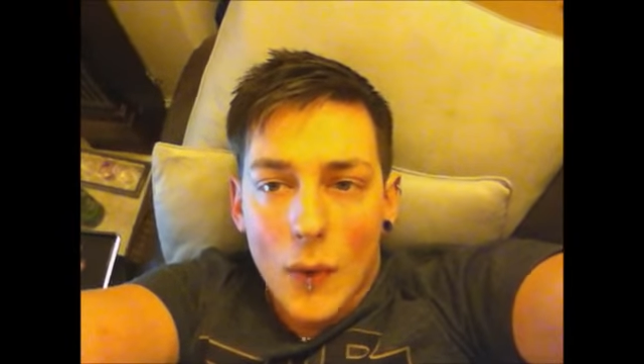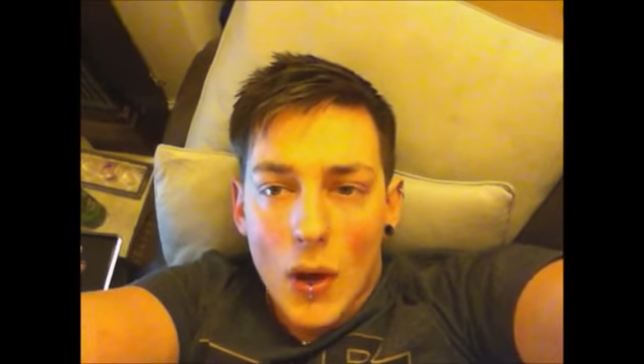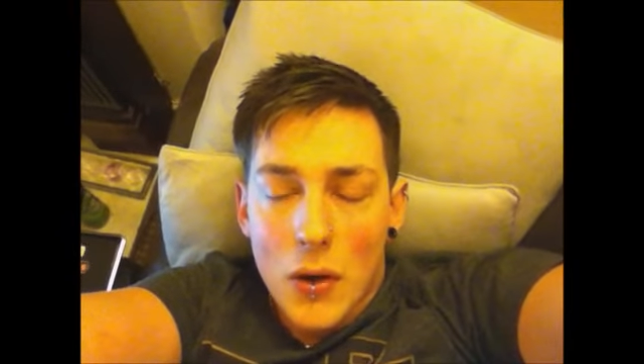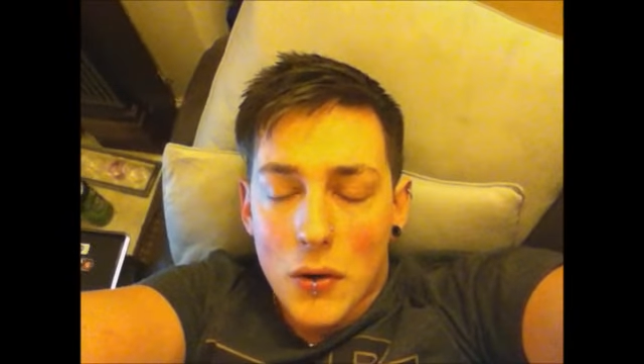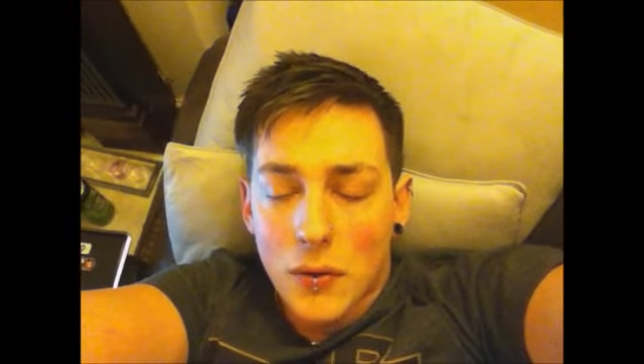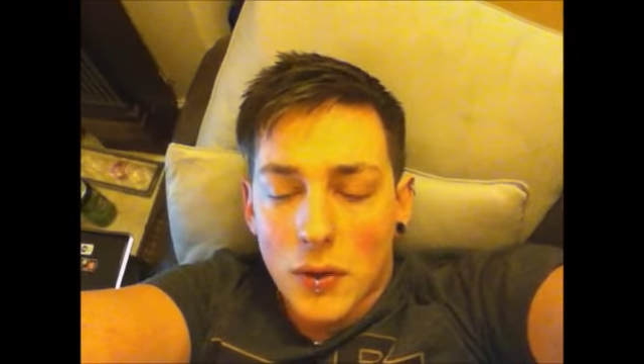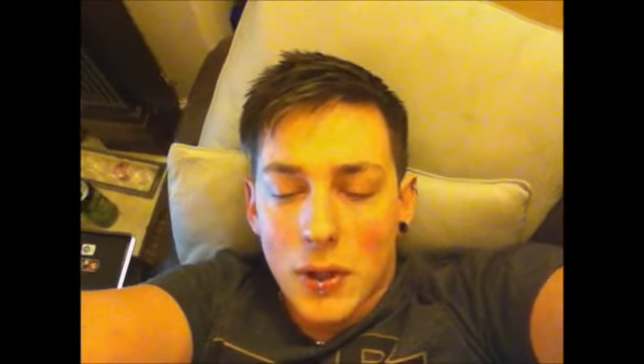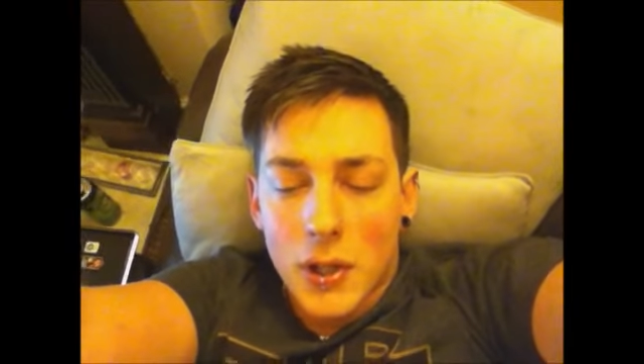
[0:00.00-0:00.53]

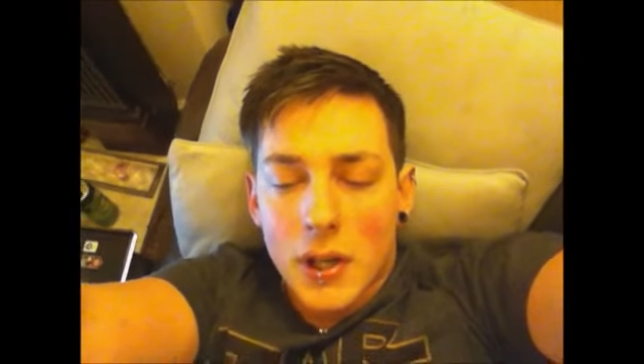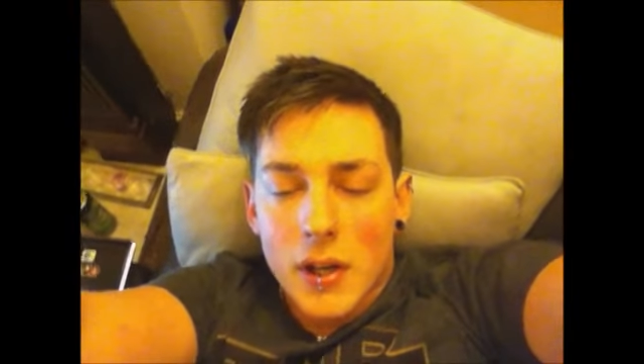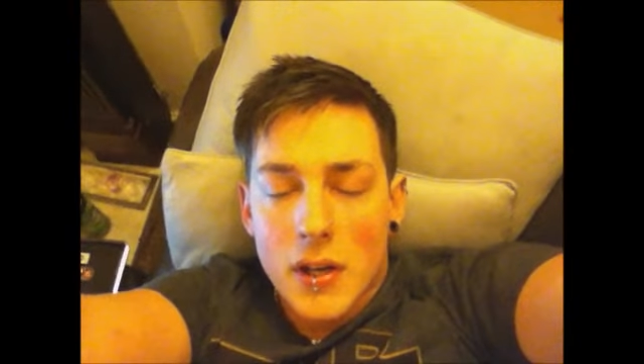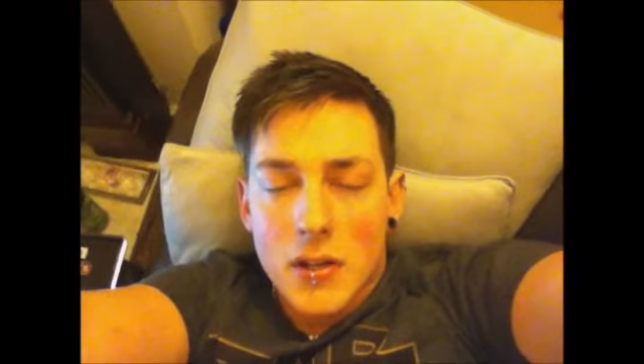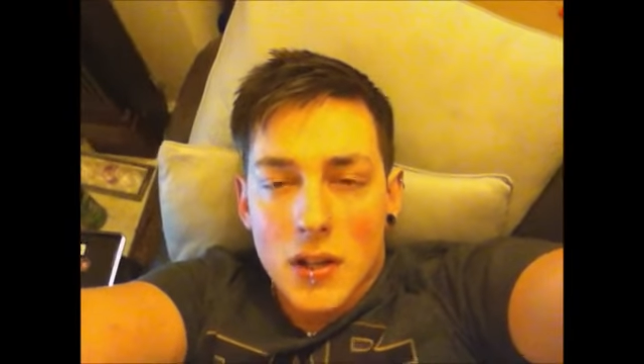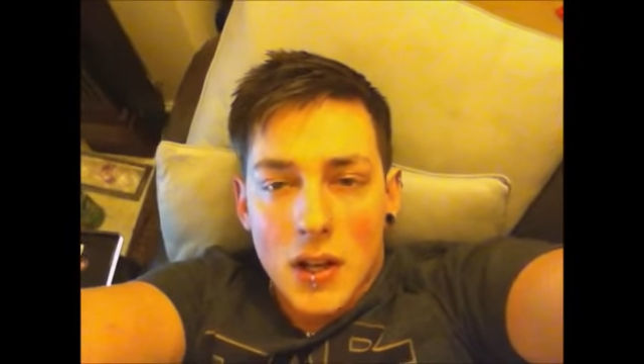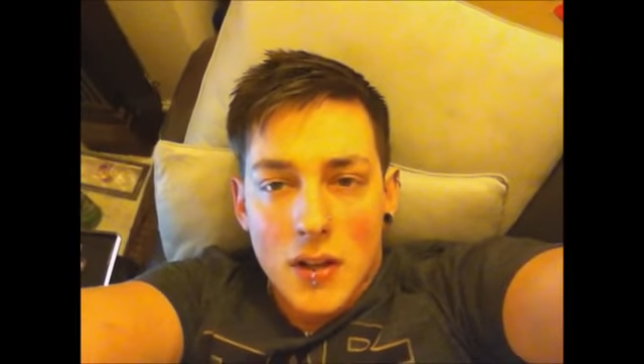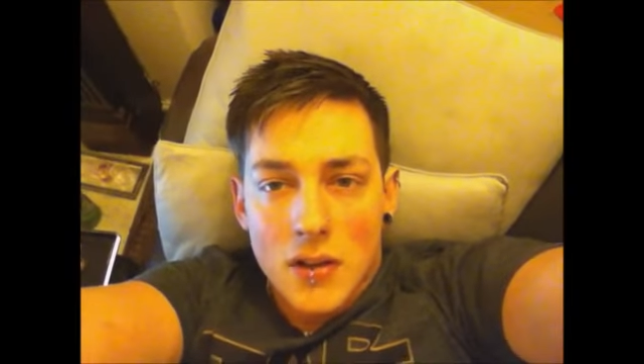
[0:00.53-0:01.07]
Hopefully you
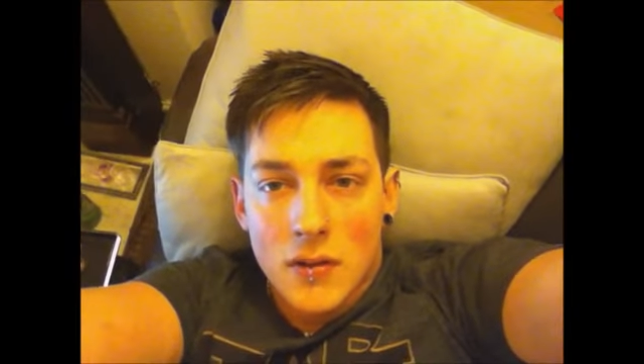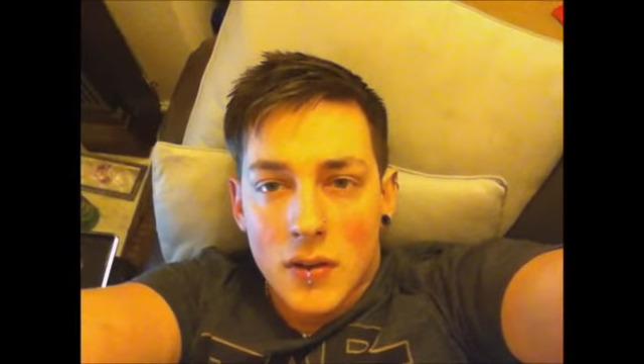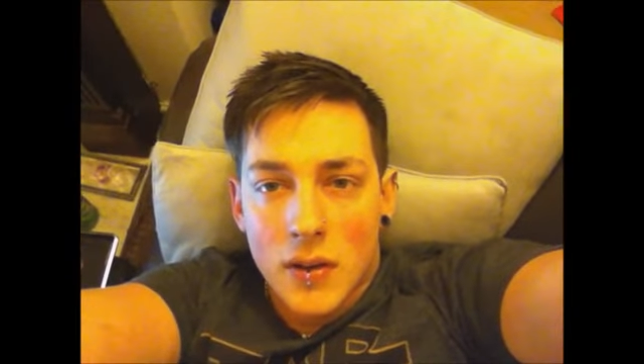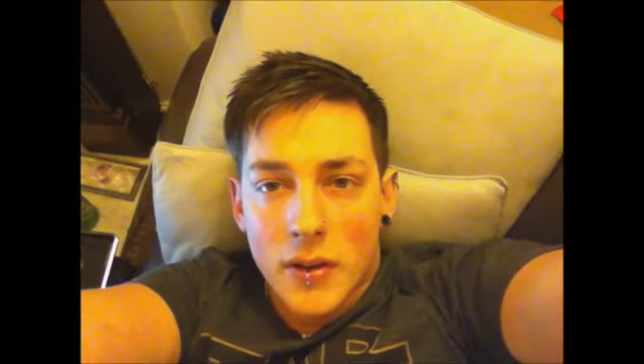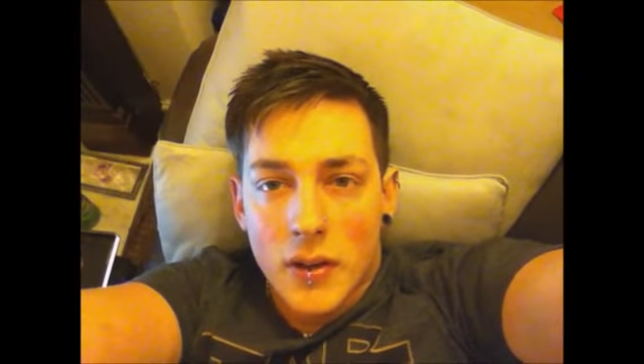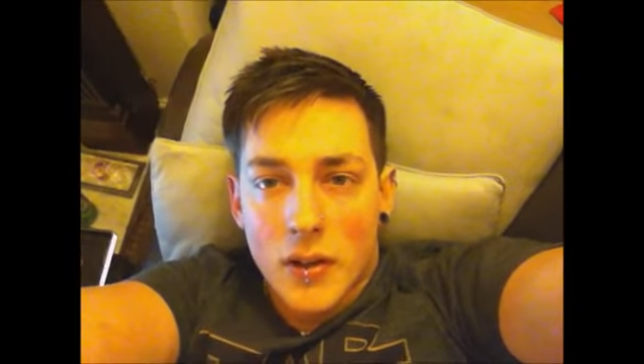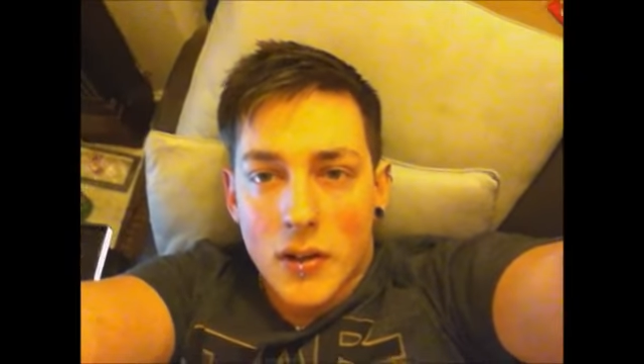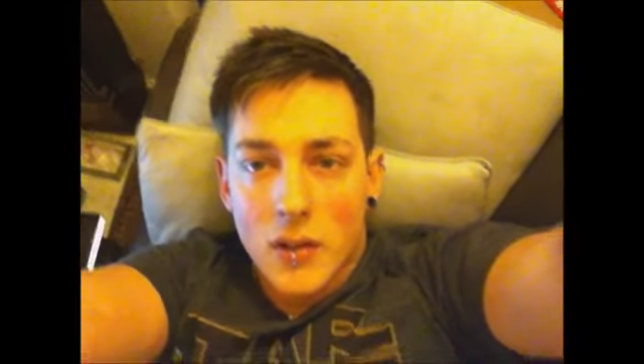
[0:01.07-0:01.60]
guys like this
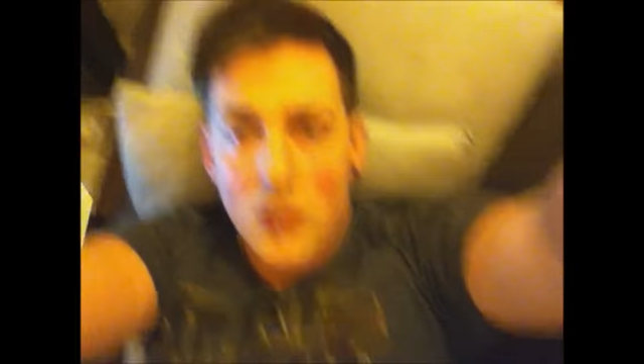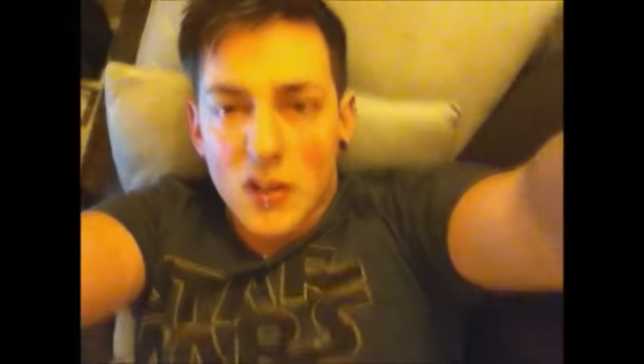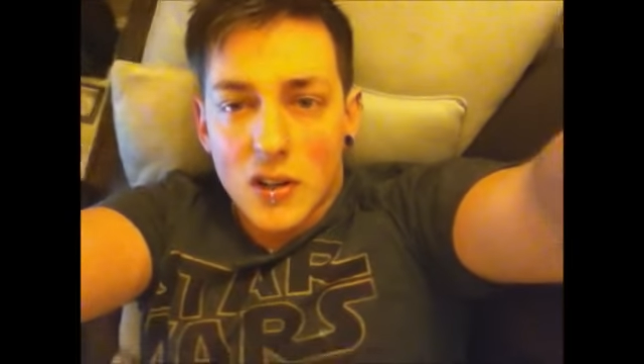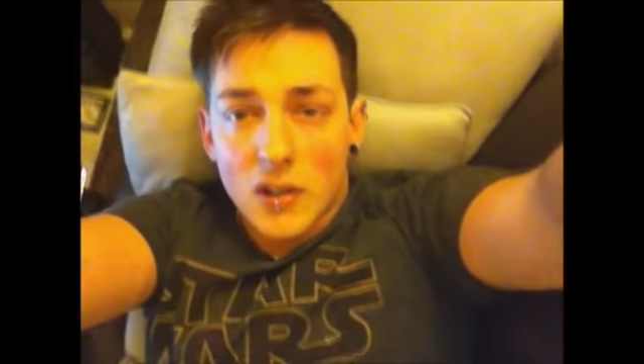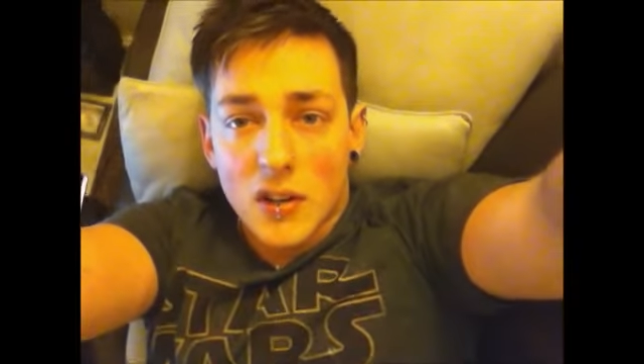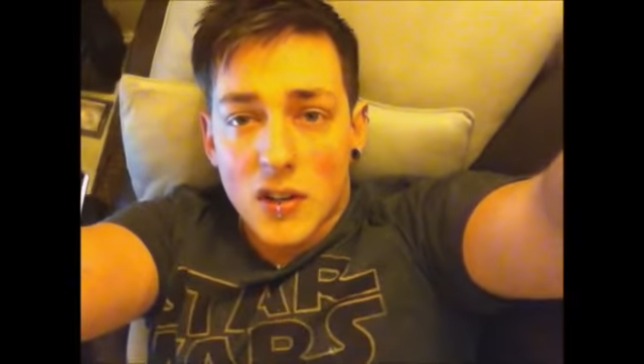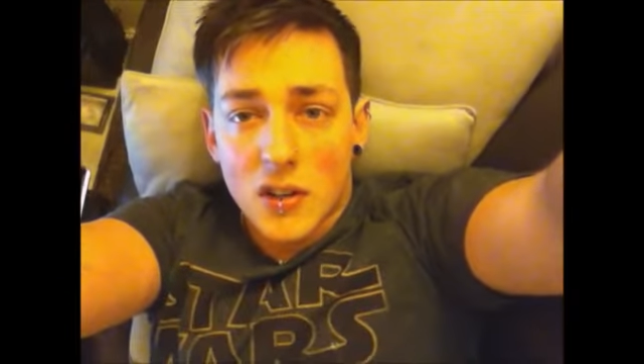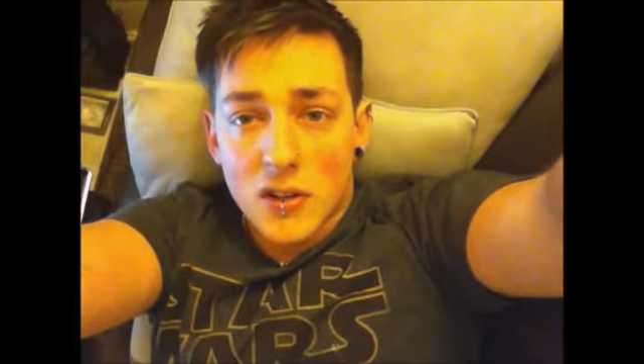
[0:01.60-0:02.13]

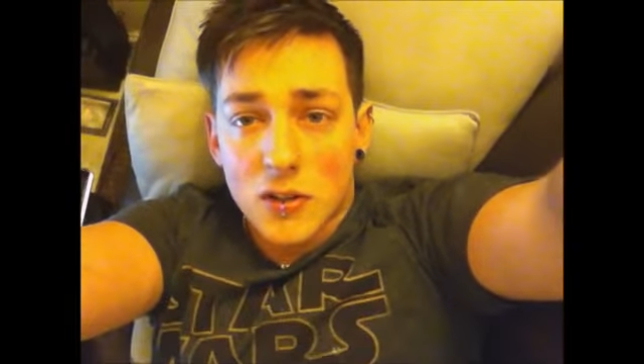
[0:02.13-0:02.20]
video.